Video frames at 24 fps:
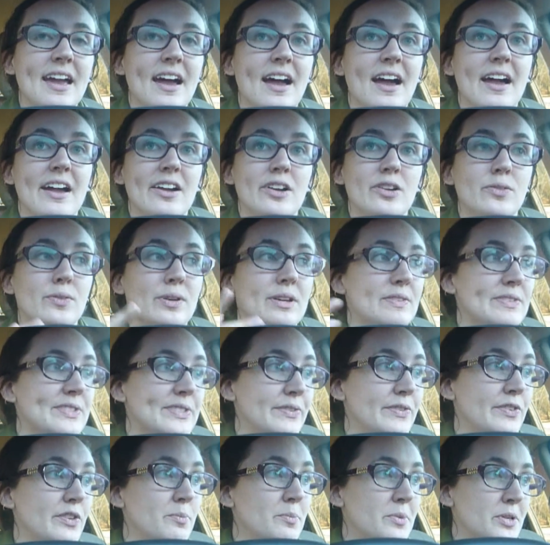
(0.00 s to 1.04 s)
uh, who gives
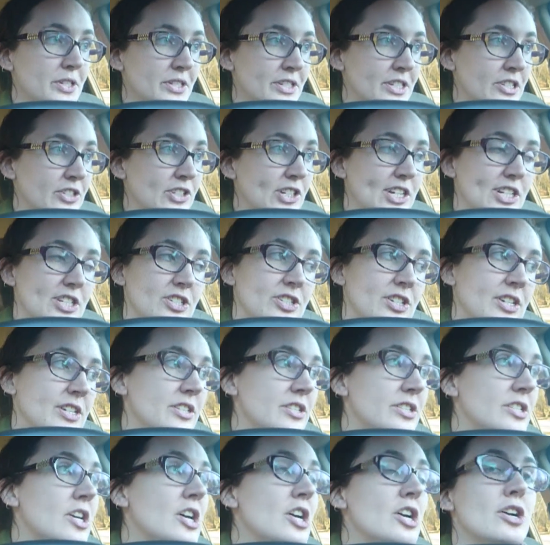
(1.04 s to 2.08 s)
a few more
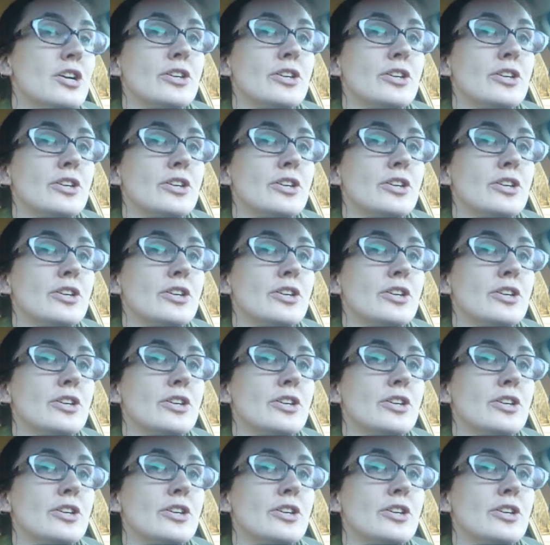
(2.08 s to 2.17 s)
suggestions.